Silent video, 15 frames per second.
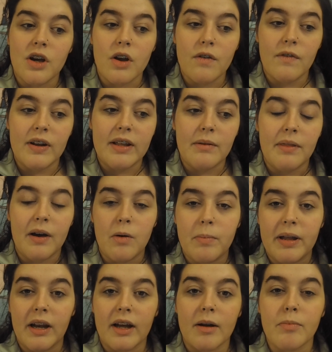Hopefully there'll
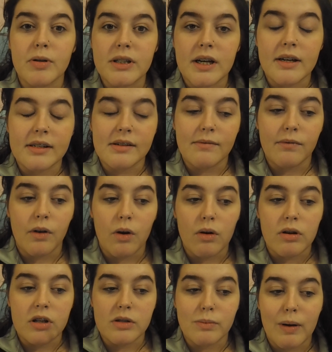be like a productive
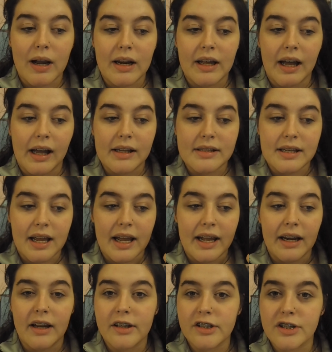vlog as well as
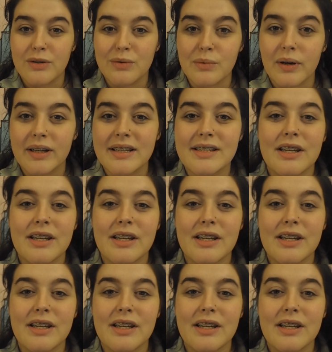a like chilled one.